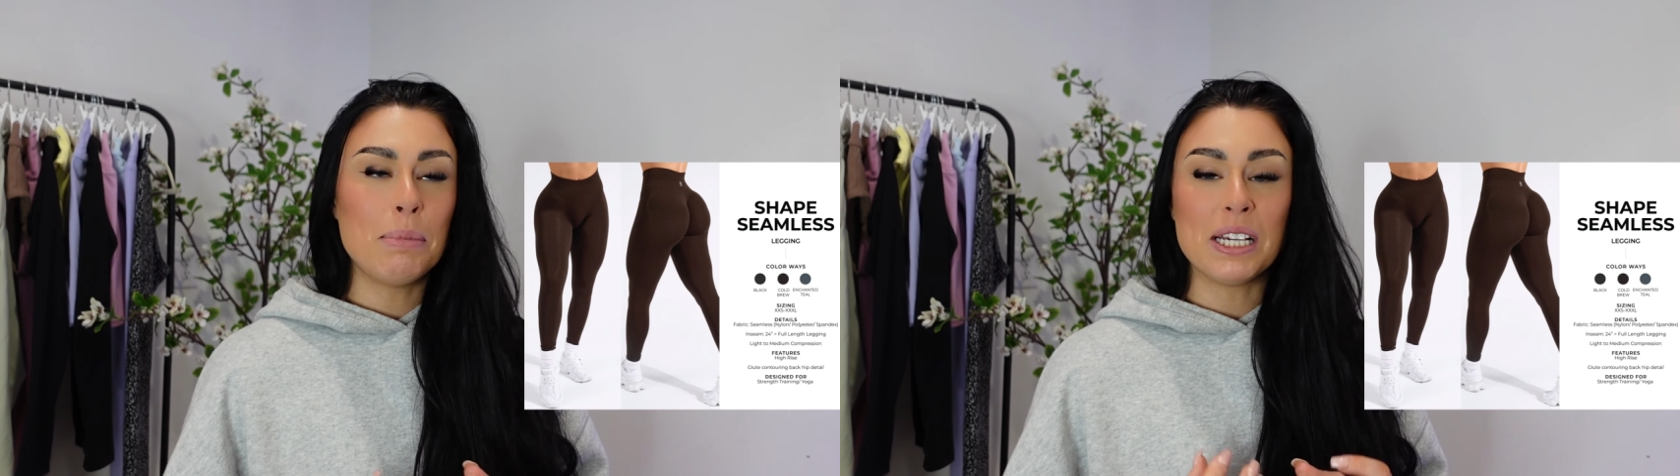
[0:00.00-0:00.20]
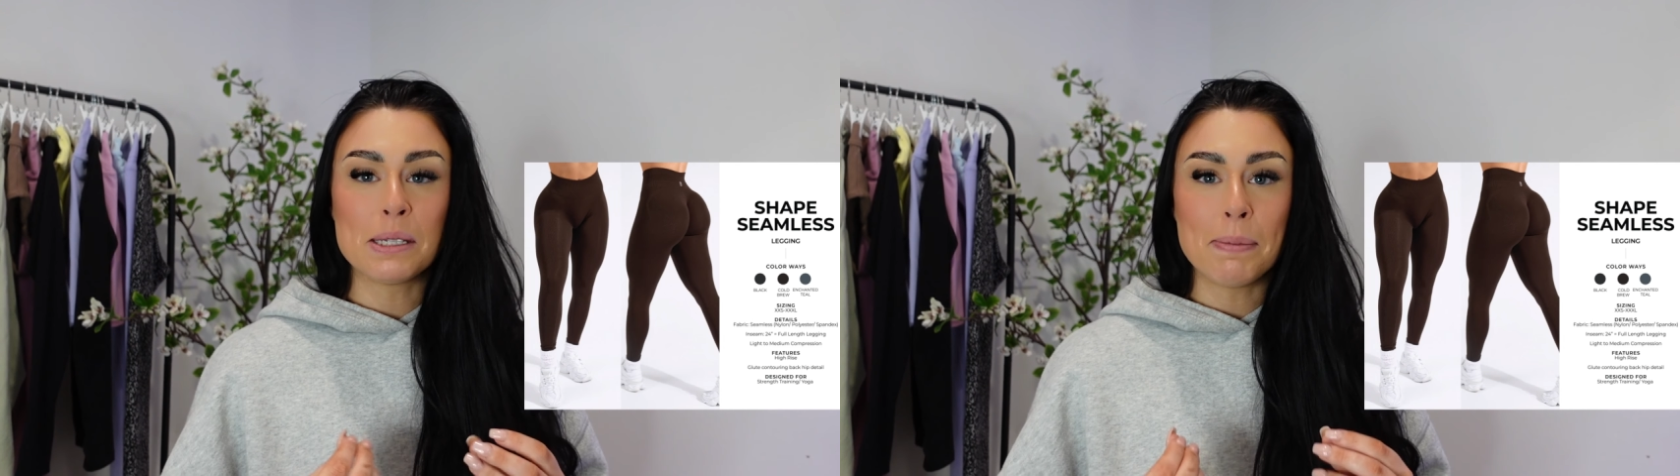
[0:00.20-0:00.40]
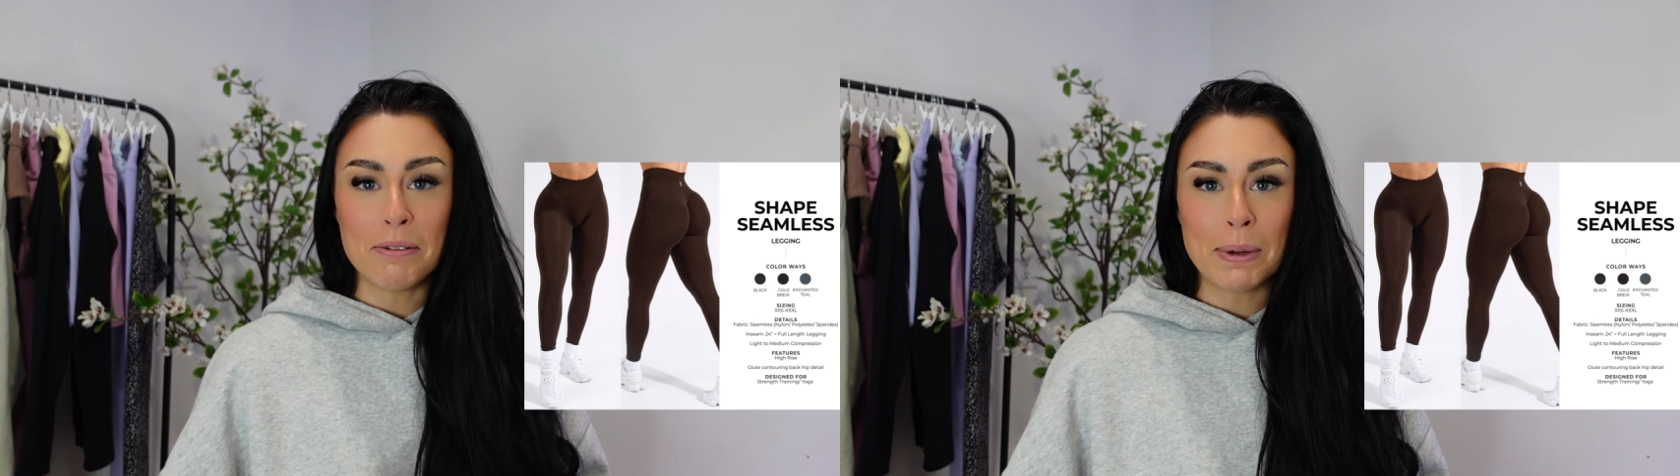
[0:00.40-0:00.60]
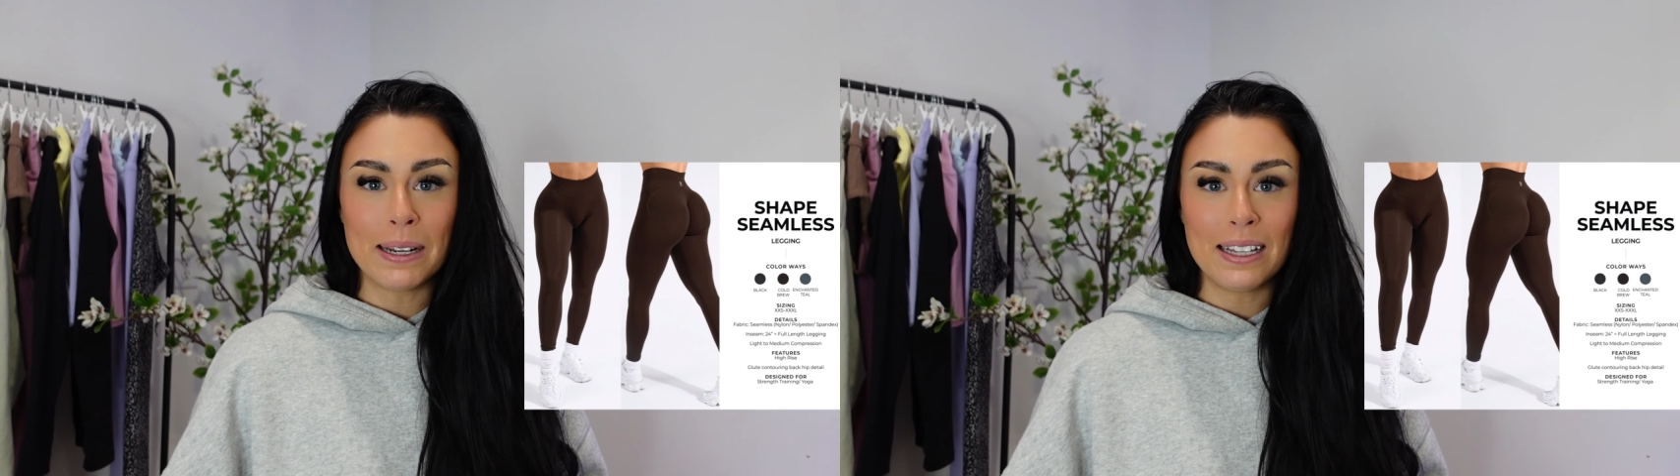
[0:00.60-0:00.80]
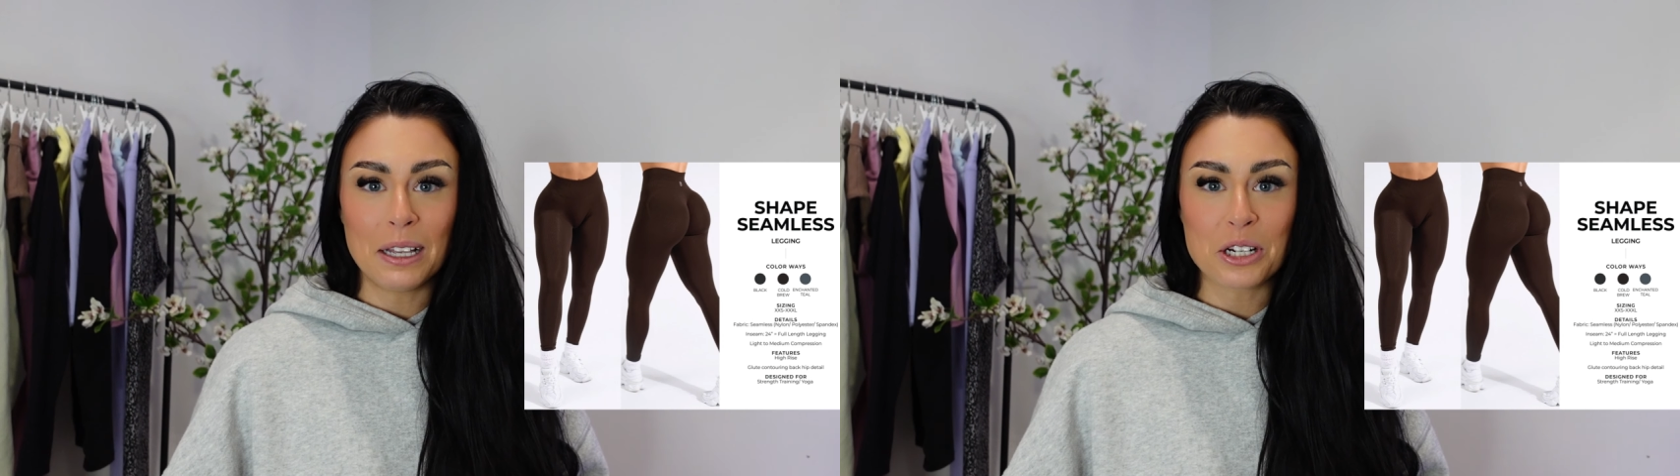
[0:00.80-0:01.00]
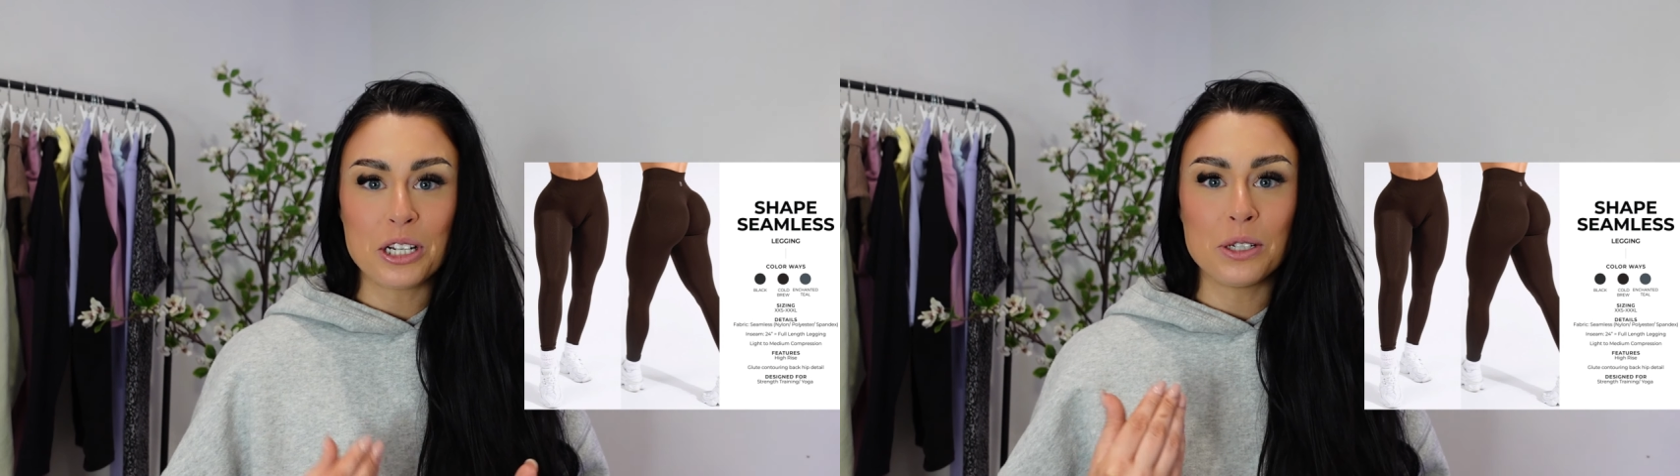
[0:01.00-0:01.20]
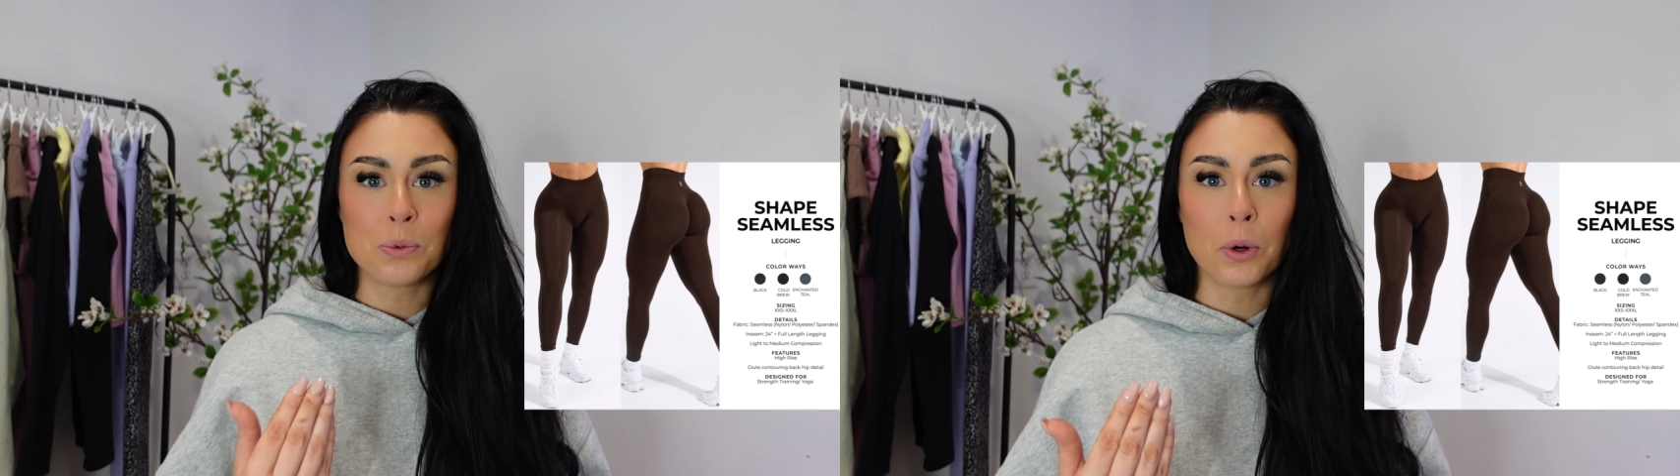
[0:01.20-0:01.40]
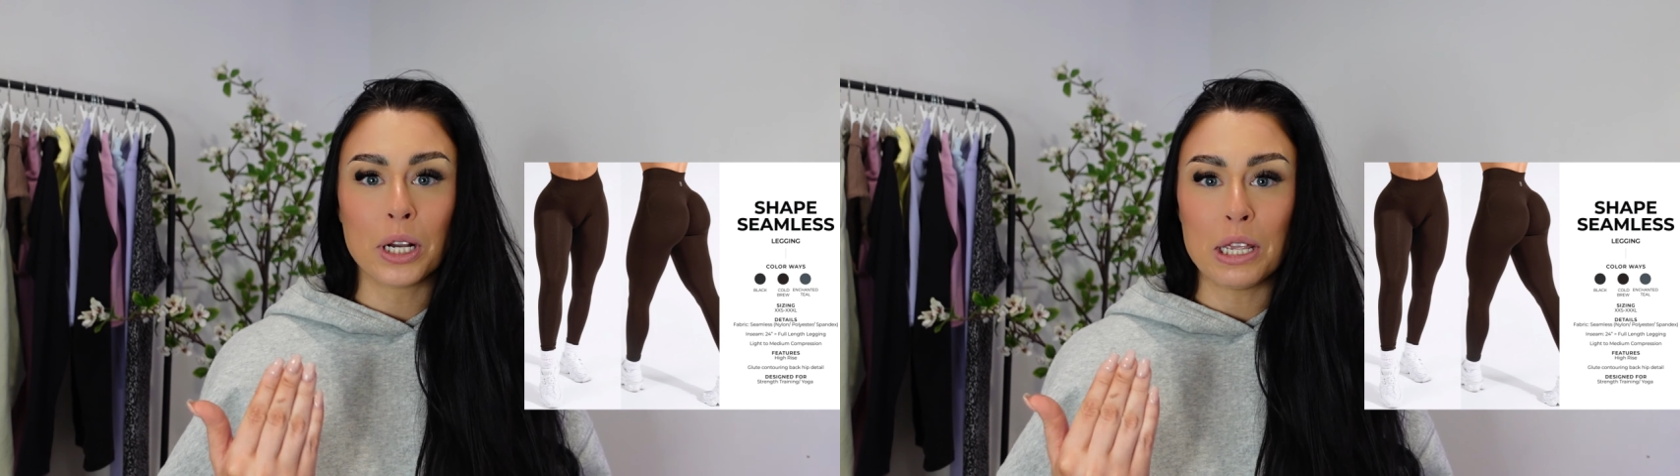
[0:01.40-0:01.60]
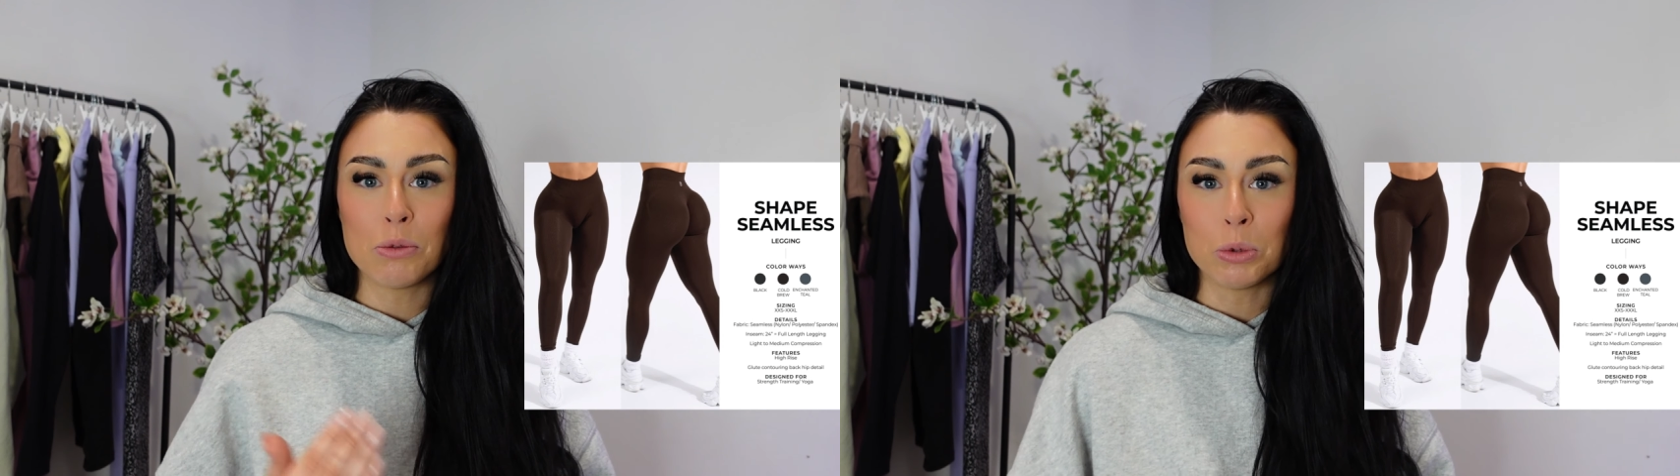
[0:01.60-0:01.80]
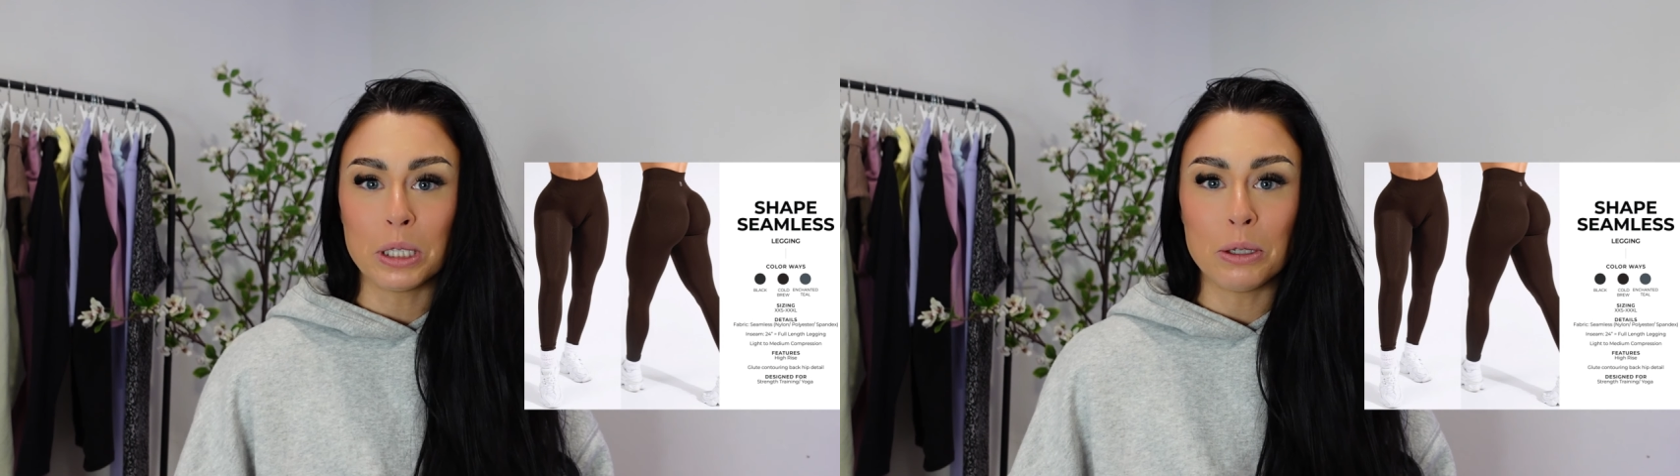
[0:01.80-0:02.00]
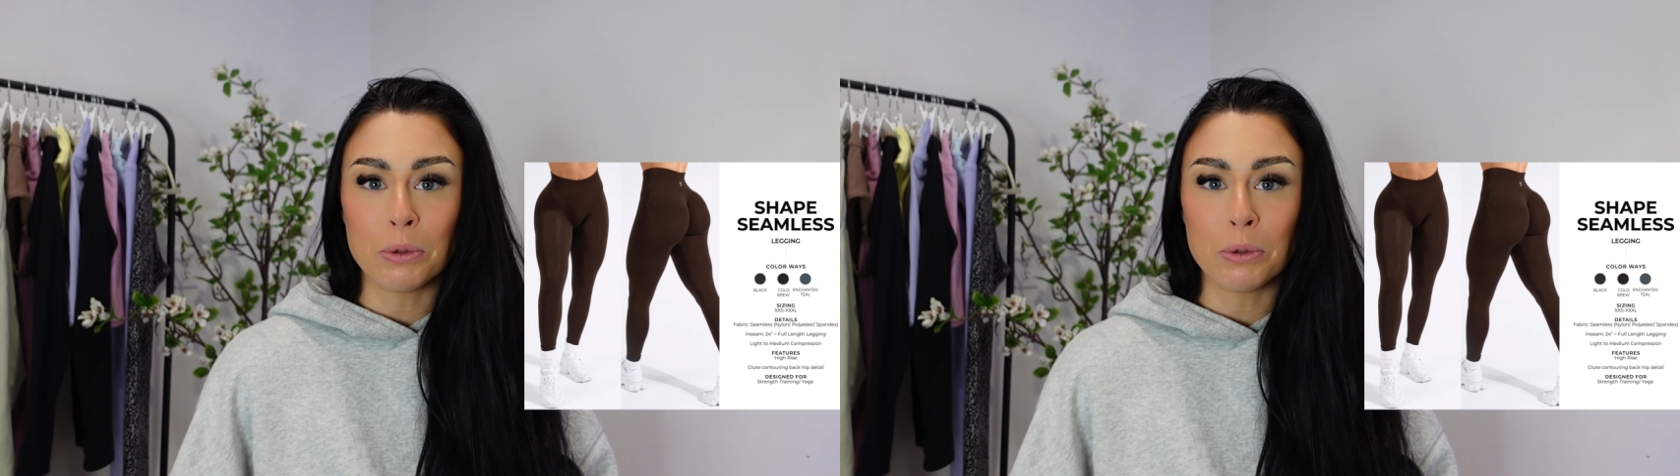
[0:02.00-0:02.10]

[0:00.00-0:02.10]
because BuffBunny Collection is working really,